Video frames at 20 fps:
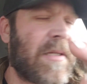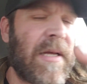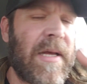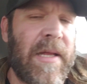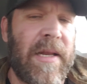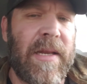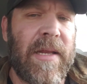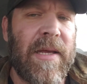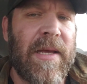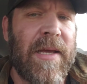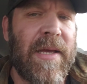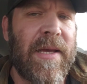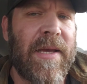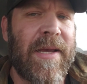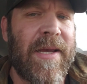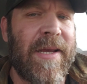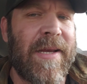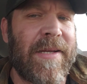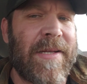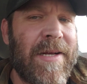that
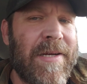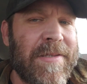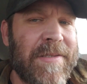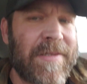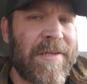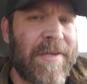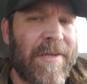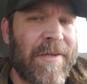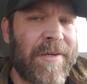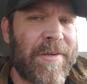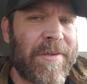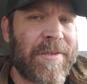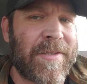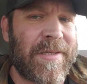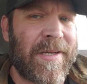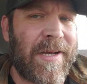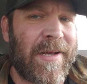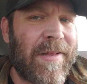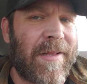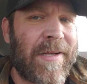he doesn't
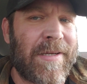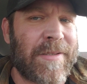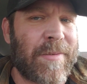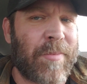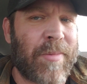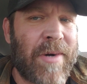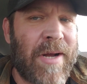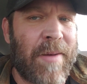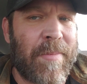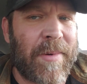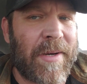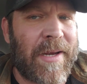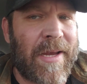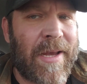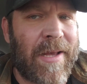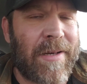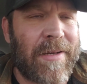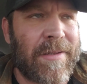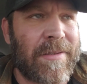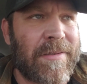understand that he's a
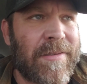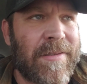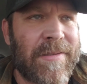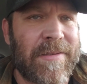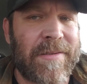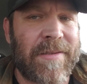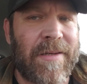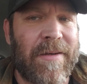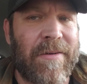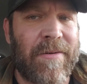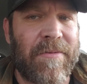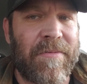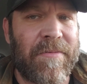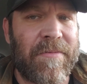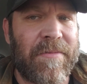propagandist himself.